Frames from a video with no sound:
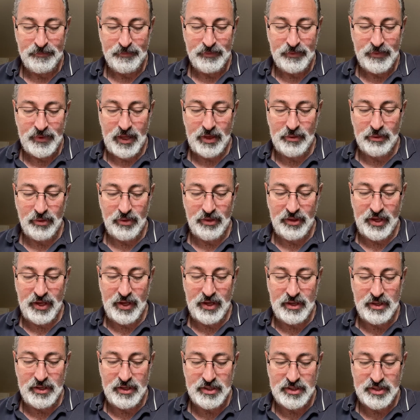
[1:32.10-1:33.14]
They will
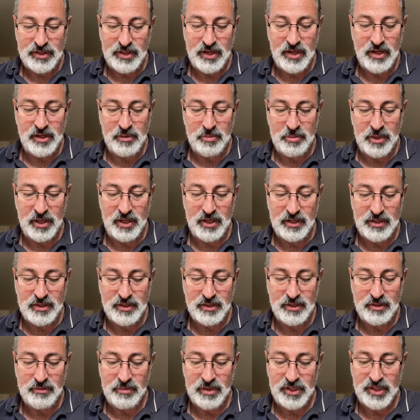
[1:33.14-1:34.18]
then seek
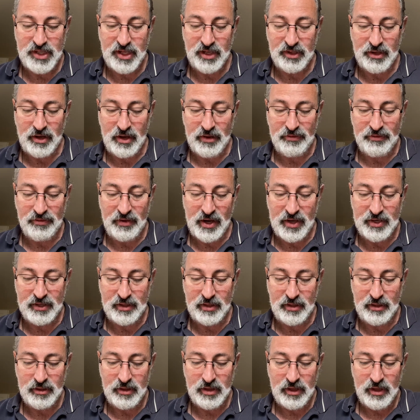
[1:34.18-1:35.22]
peace, but shall not find
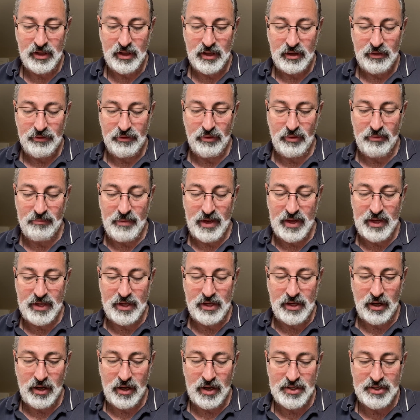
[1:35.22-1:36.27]
it. For many
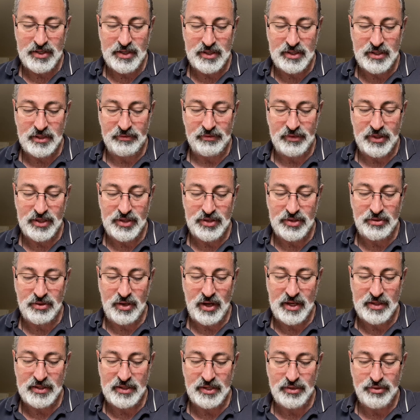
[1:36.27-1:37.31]
causes of
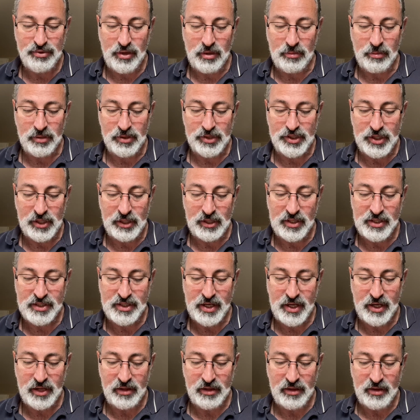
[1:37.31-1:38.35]
distress and trouble shall
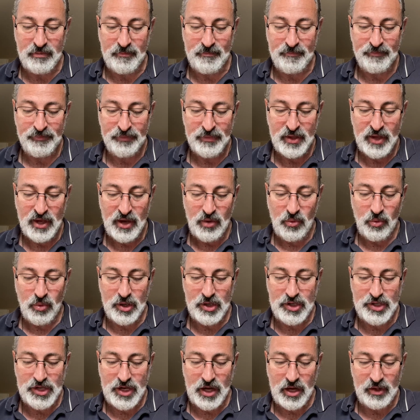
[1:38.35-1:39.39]
assail them. What
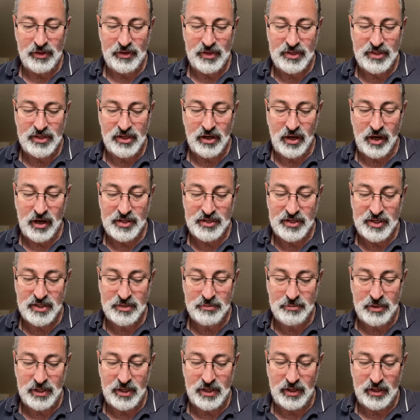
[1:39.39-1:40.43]
shall these causes
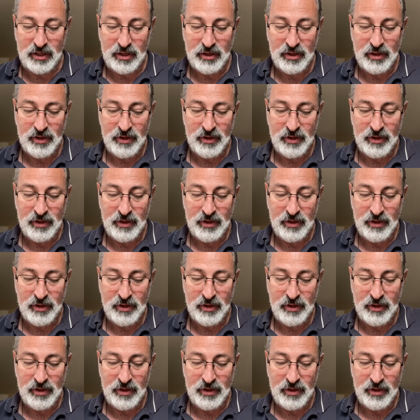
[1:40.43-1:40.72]
be?